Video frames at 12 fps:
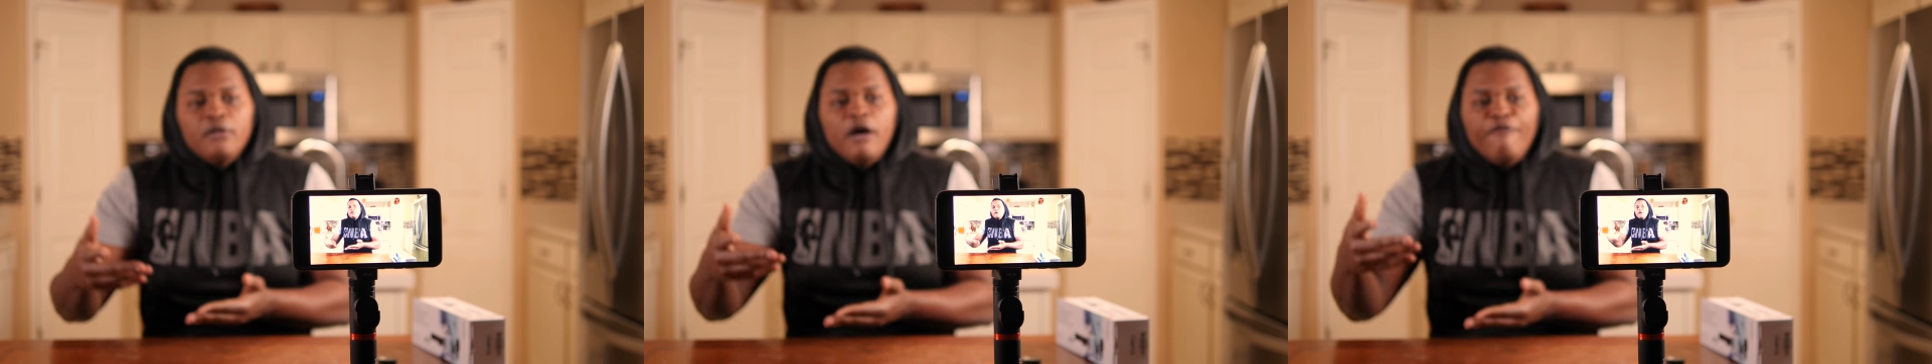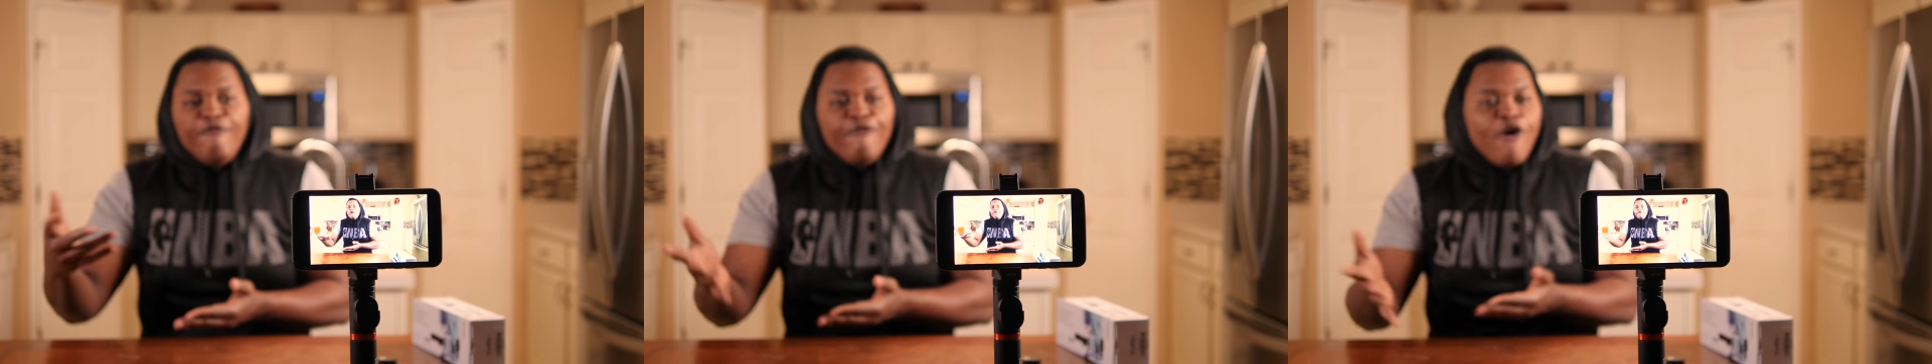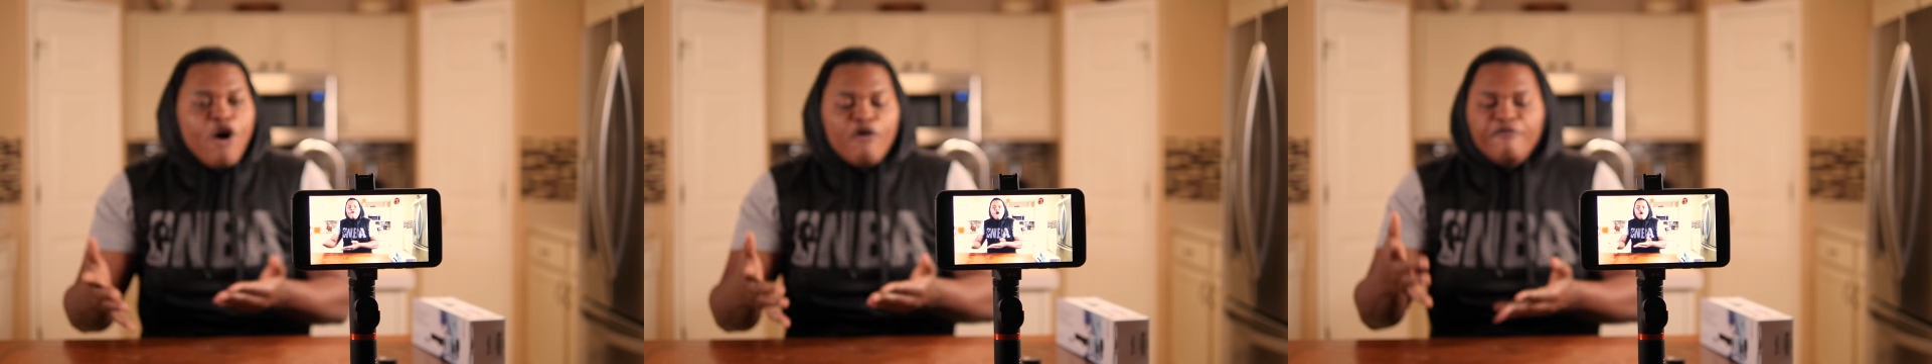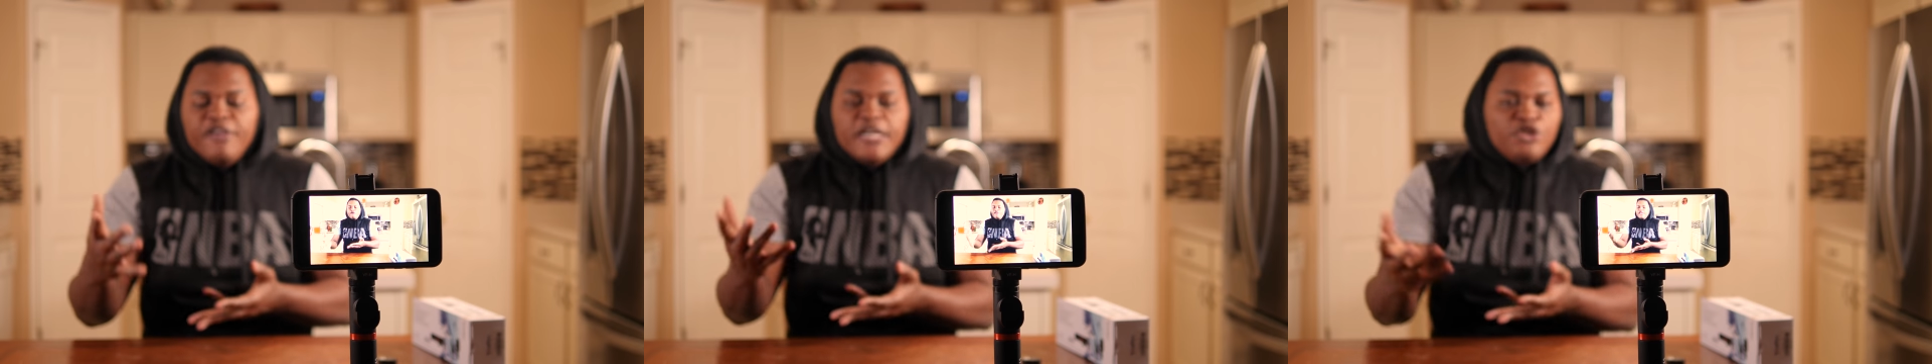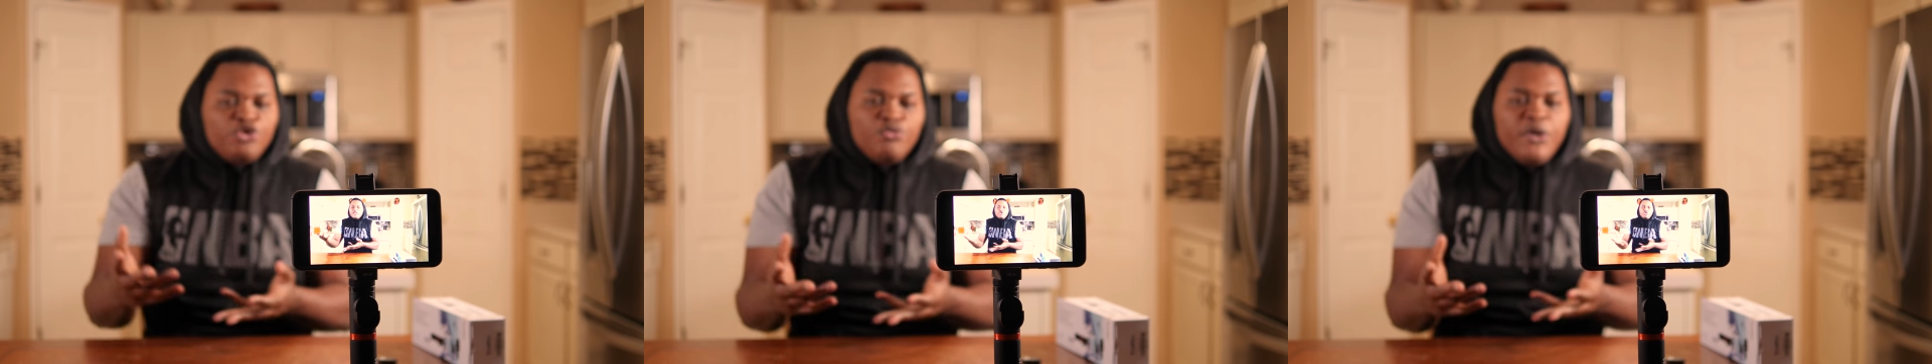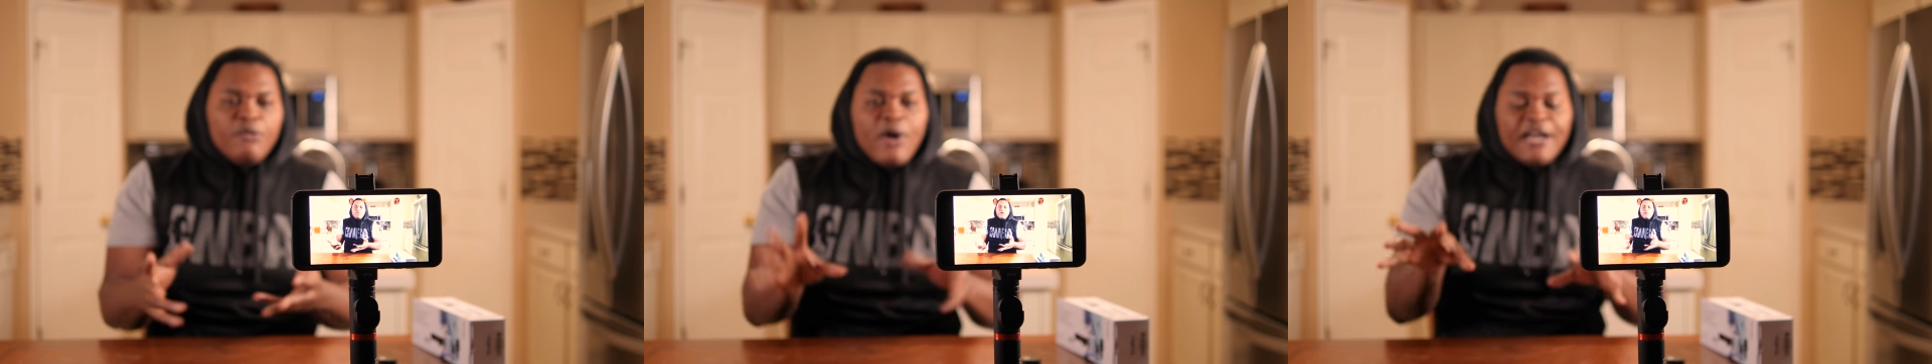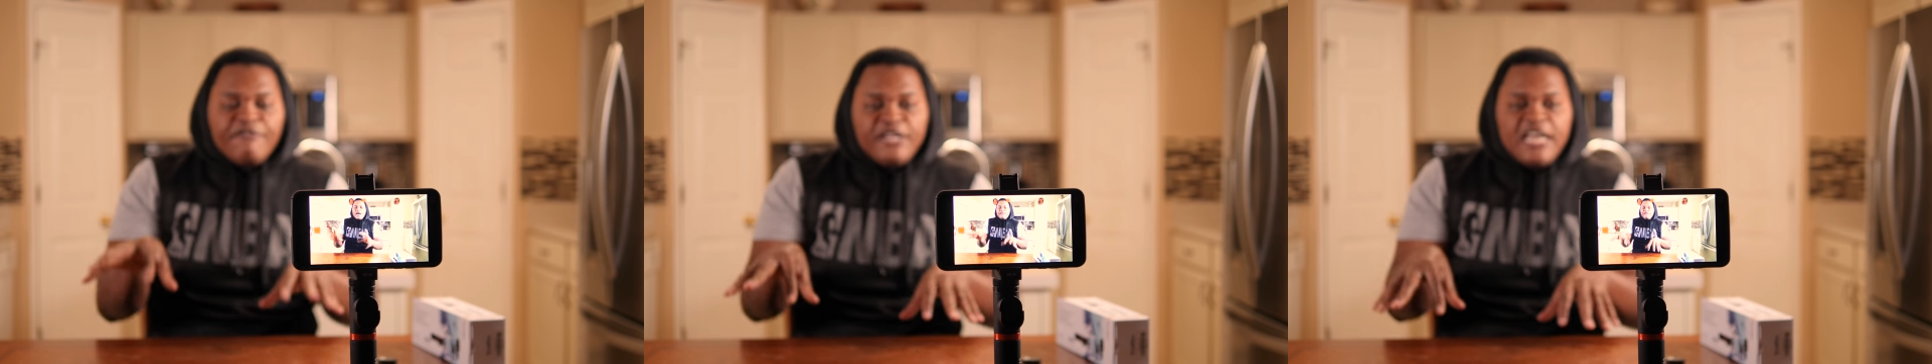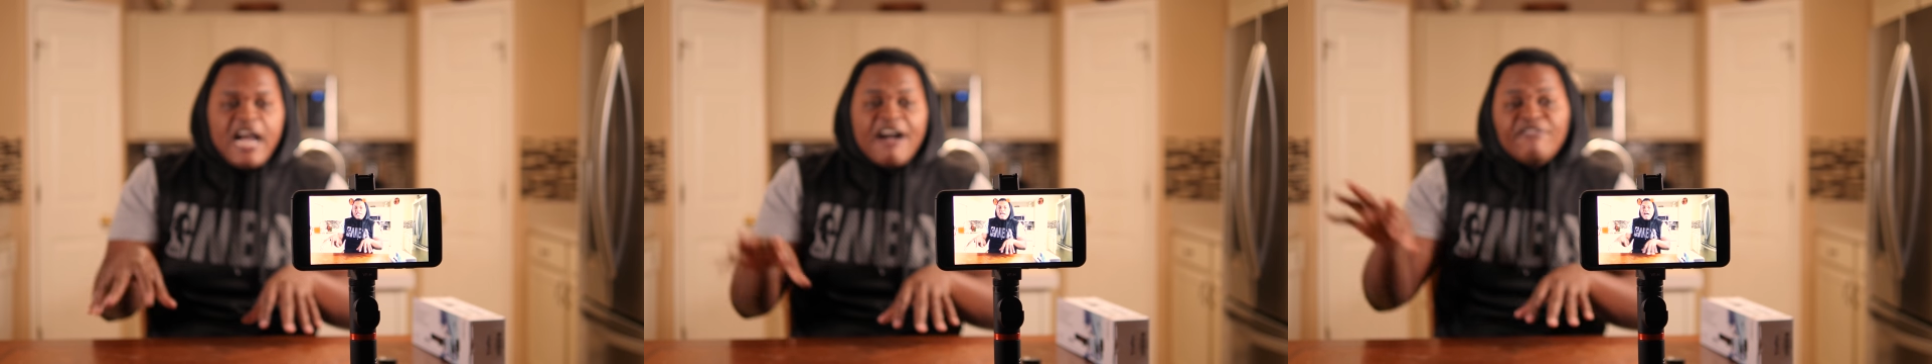a uh, 4 VH3, whatever
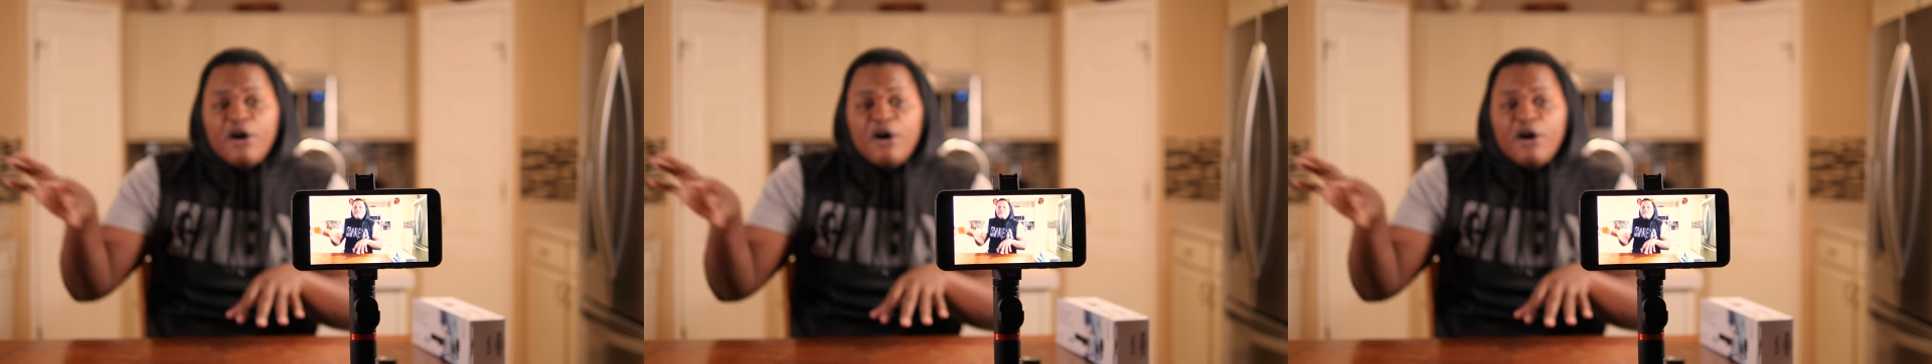they have,